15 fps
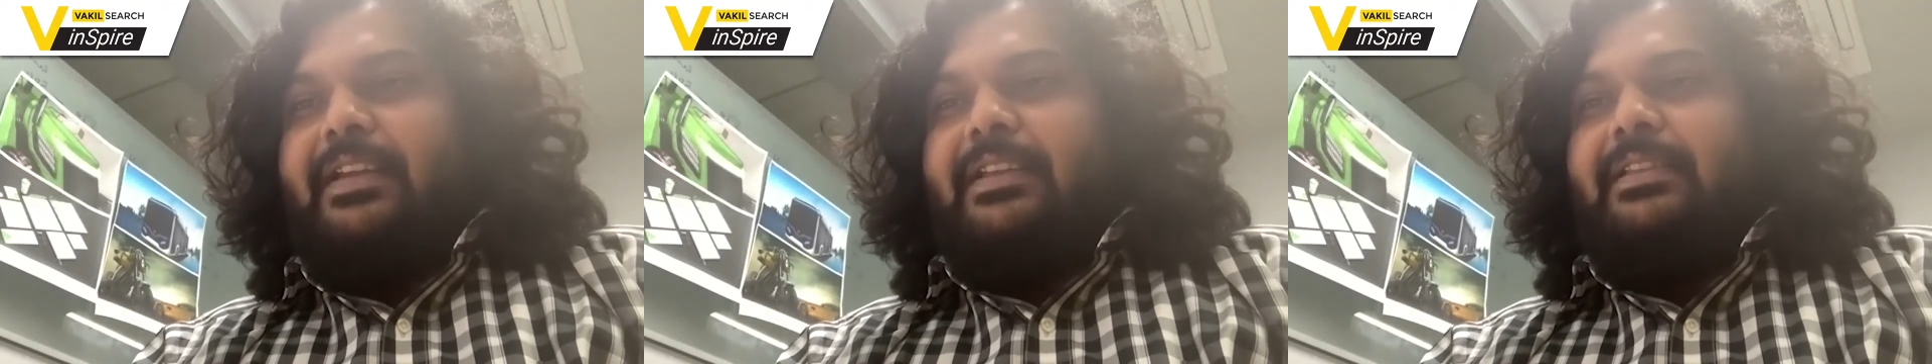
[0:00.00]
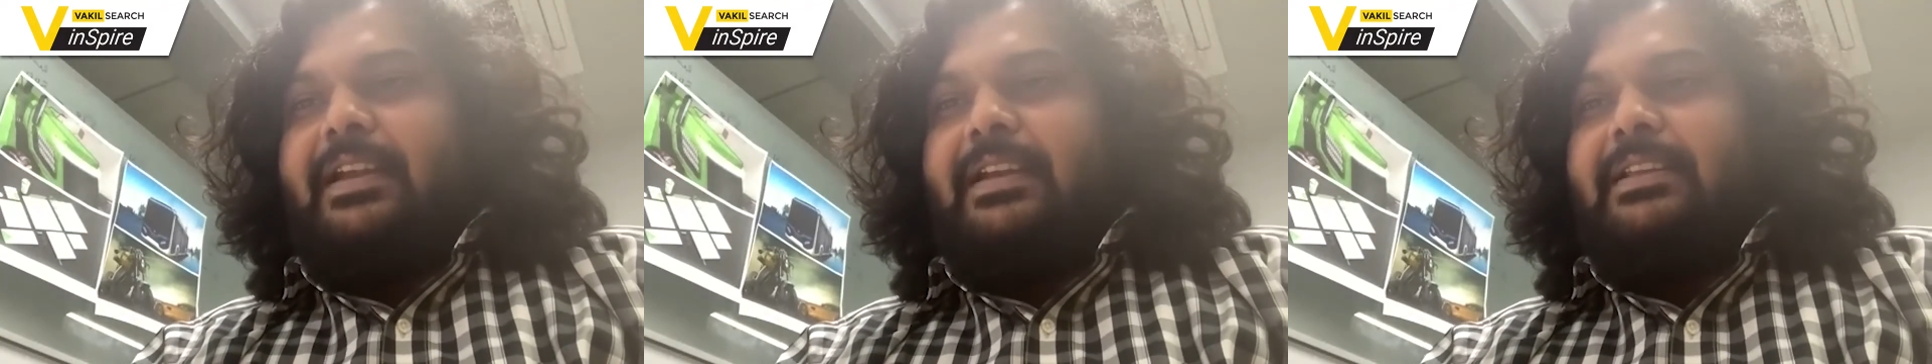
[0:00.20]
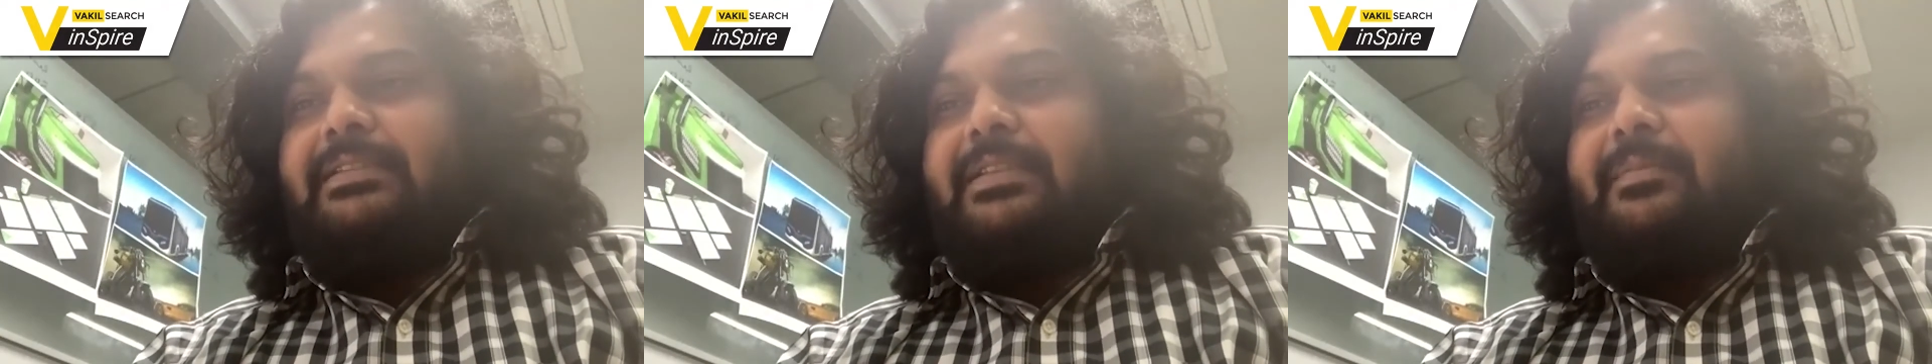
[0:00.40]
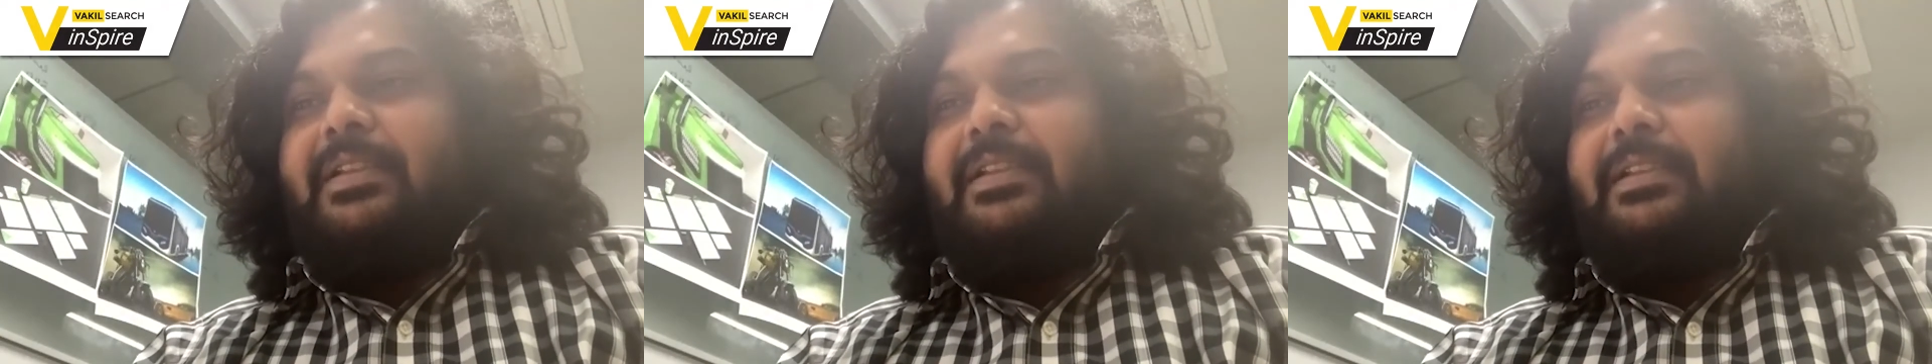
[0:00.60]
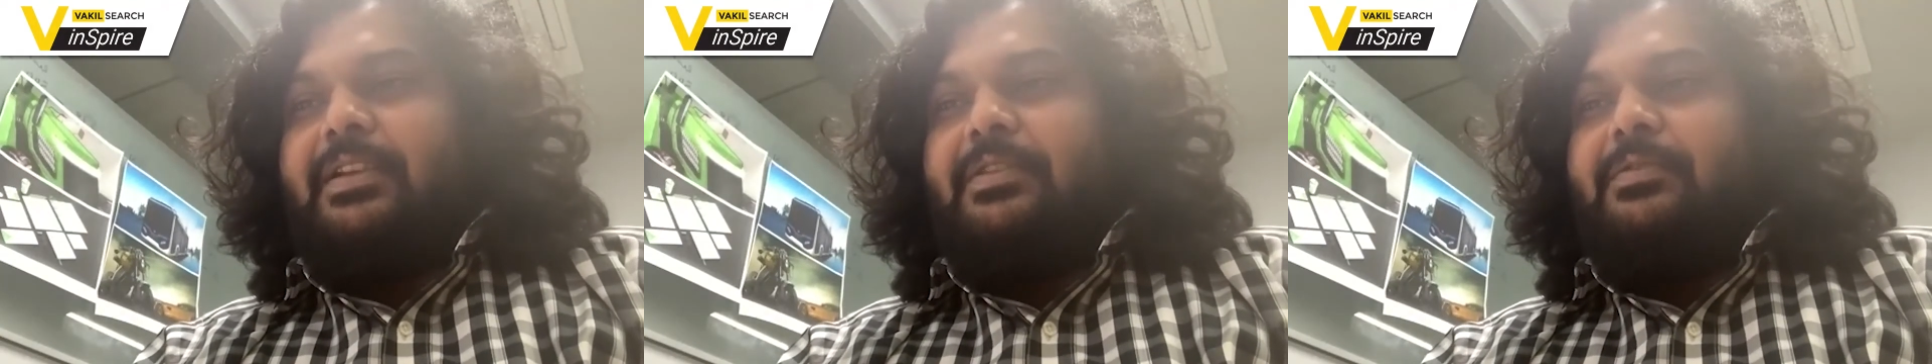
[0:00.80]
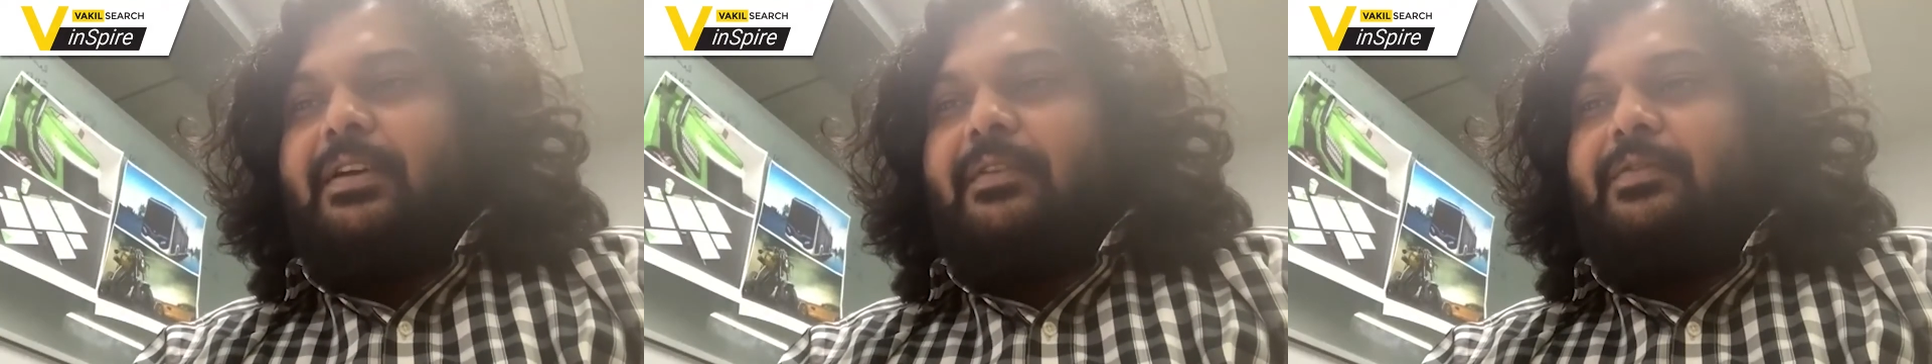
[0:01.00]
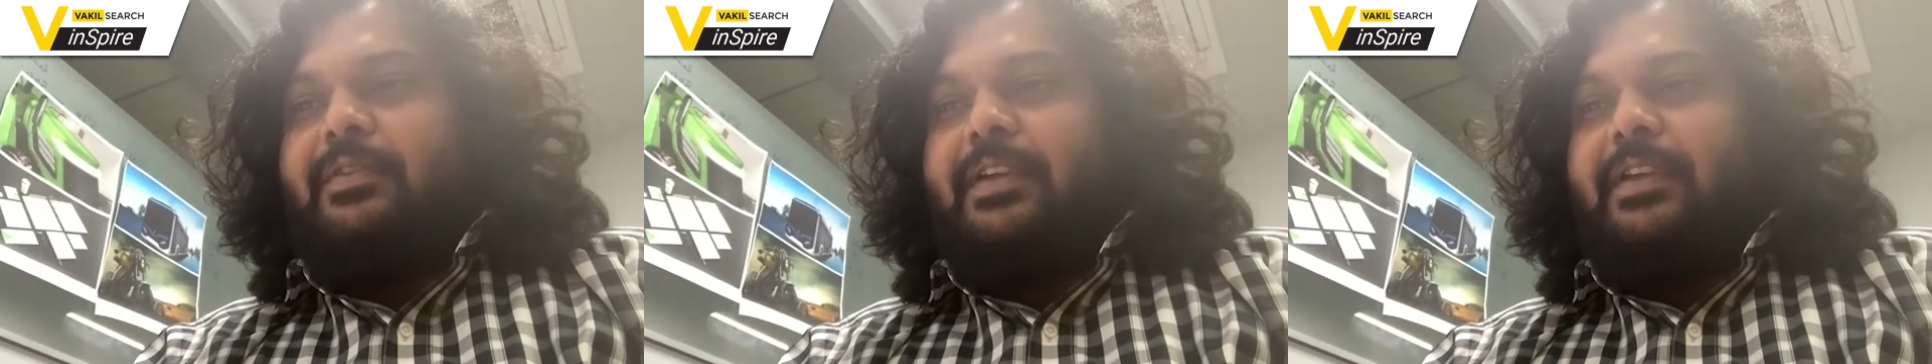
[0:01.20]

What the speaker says: and that is something that you have to